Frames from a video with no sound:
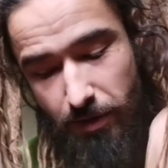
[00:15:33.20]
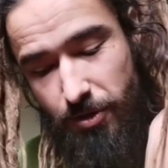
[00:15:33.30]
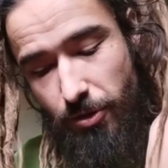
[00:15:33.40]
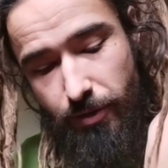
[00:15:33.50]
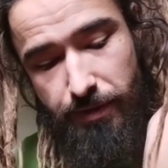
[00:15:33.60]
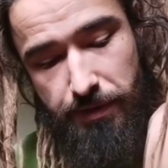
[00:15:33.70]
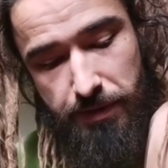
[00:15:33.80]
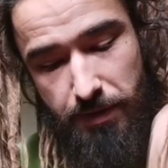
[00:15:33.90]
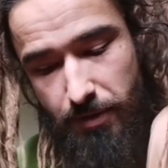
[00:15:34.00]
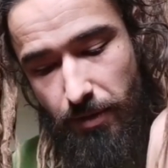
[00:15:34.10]

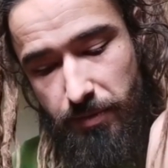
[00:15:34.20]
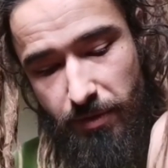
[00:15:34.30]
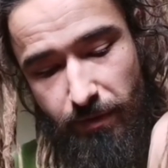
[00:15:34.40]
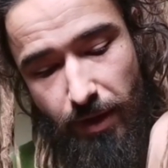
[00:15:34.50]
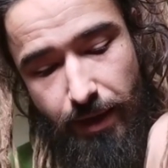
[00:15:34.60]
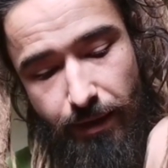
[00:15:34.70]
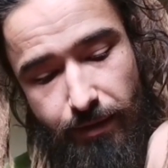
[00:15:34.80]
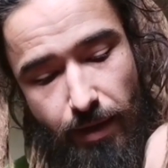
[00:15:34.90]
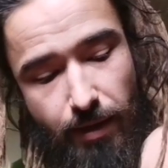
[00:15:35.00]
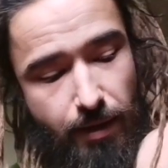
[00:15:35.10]
choices in terms of
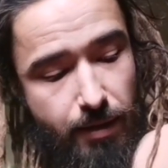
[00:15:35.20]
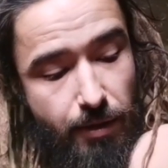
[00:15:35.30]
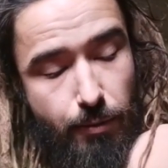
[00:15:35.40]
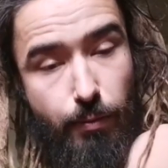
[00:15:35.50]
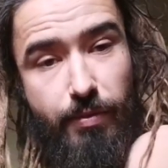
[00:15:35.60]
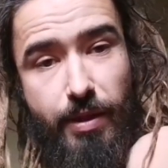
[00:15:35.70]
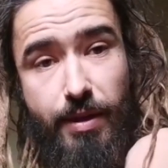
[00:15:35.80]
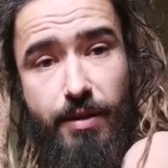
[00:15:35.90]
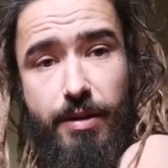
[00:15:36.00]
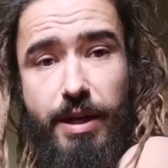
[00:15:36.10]
lines that I can use
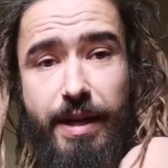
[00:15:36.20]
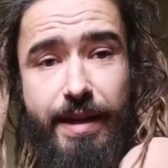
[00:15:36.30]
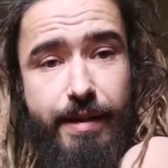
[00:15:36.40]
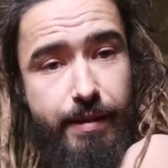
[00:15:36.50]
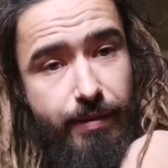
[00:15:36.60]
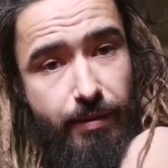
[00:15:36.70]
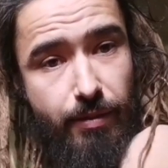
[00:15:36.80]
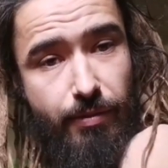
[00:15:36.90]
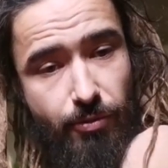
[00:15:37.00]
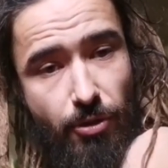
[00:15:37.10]
that are
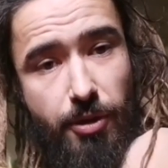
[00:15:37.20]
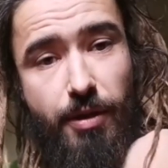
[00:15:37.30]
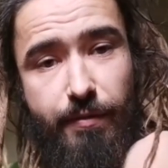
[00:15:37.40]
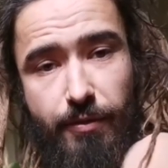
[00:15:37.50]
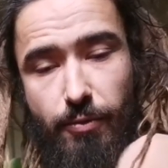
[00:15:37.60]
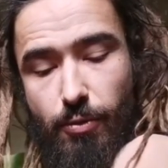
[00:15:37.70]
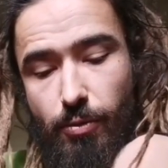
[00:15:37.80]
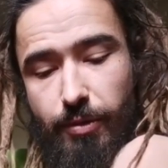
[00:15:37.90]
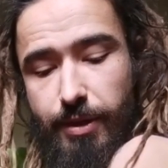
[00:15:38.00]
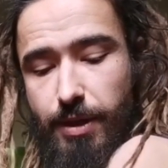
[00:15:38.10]
still strong enough to
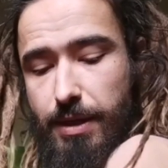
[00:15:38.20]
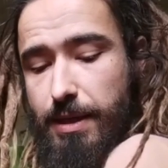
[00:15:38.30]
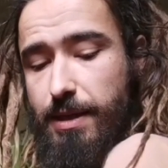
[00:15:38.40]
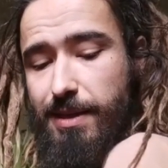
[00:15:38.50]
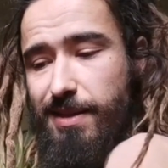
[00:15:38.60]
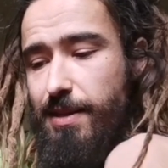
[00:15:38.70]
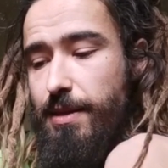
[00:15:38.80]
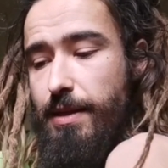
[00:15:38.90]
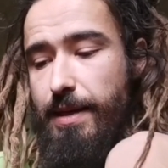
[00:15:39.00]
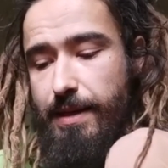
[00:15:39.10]
hold it.
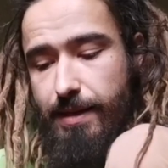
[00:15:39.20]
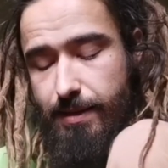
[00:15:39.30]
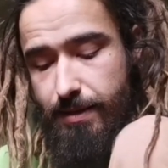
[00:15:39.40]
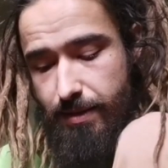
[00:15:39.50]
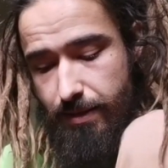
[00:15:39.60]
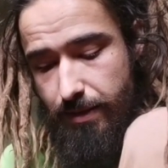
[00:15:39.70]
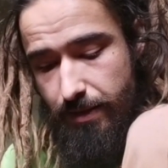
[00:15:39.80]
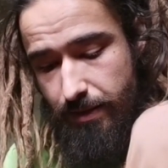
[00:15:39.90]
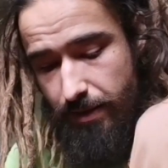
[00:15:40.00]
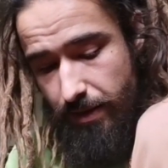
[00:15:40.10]
And
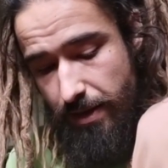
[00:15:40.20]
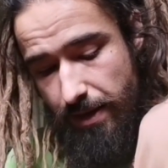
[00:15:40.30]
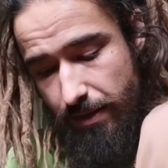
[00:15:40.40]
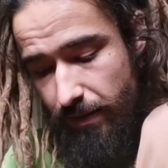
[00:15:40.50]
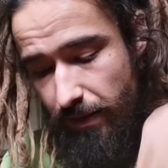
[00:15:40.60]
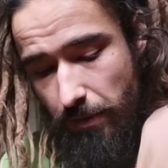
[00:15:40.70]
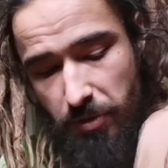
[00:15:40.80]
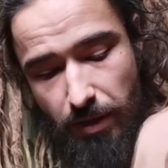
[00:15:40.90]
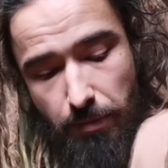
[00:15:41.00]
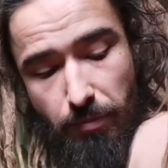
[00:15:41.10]
at the same
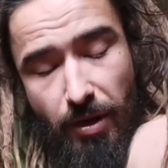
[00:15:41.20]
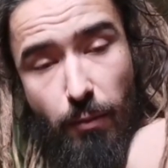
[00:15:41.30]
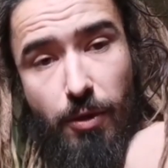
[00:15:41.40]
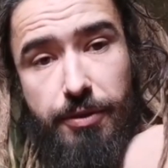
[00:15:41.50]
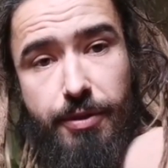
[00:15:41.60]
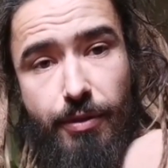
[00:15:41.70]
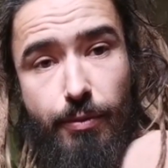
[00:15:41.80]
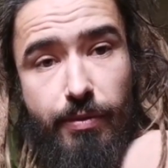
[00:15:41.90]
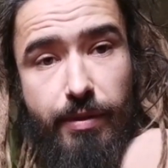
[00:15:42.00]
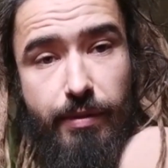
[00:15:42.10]
time I want to
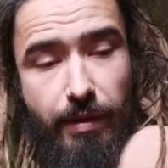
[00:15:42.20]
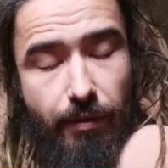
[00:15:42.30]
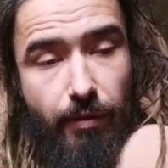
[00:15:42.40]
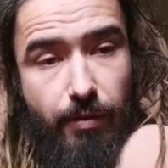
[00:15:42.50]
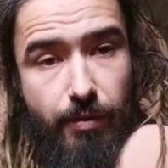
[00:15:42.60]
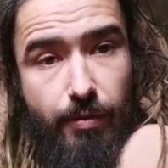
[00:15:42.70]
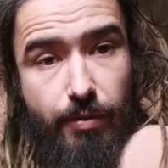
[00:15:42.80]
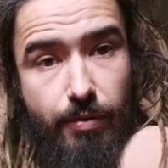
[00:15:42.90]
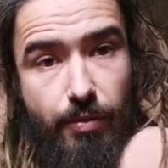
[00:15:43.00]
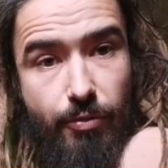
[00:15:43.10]
use this as a
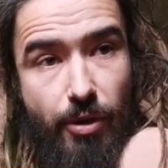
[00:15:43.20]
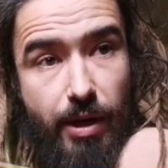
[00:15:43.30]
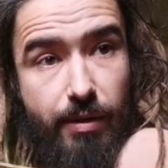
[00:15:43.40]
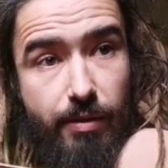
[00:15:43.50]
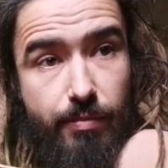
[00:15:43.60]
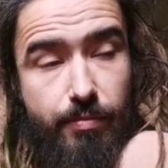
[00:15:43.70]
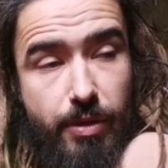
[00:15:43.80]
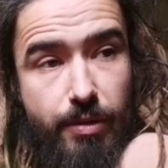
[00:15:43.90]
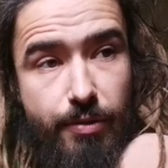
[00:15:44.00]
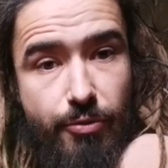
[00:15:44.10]
dryer
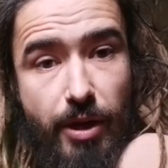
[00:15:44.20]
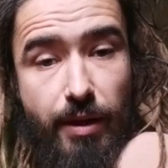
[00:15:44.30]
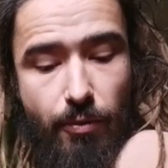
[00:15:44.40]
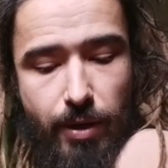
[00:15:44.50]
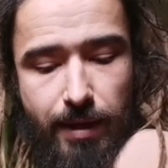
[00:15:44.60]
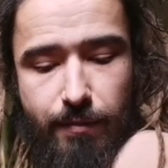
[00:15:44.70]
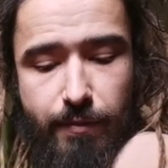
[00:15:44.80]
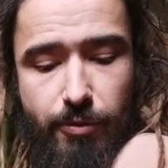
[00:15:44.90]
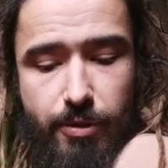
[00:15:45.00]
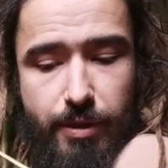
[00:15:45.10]
a drying rack
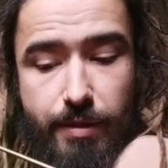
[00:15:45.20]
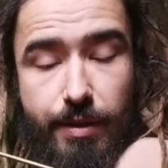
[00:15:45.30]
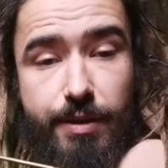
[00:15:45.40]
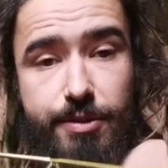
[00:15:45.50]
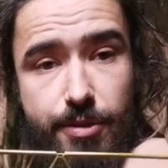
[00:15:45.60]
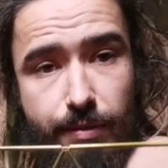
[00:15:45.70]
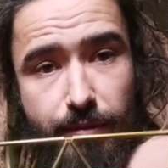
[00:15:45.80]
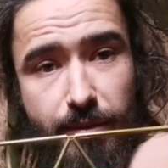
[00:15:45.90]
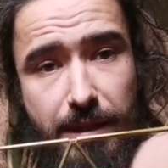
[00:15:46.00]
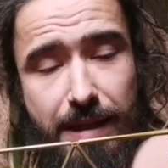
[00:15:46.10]
for the
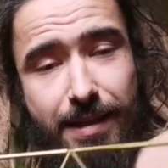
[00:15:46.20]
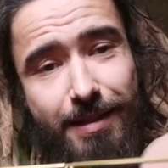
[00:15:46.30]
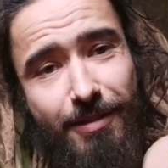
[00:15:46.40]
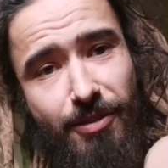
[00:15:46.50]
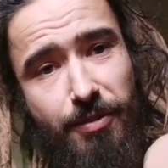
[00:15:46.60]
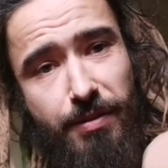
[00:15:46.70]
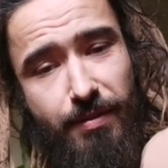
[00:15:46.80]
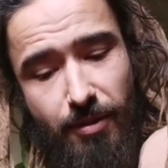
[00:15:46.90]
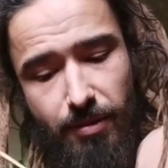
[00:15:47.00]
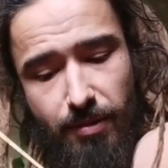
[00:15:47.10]
dishes so
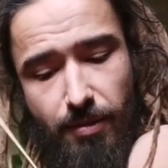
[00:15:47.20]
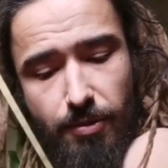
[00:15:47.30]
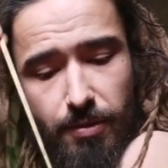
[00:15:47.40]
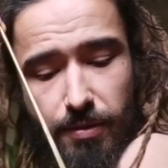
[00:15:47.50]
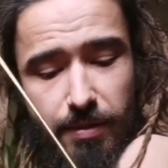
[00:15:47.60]
it's not good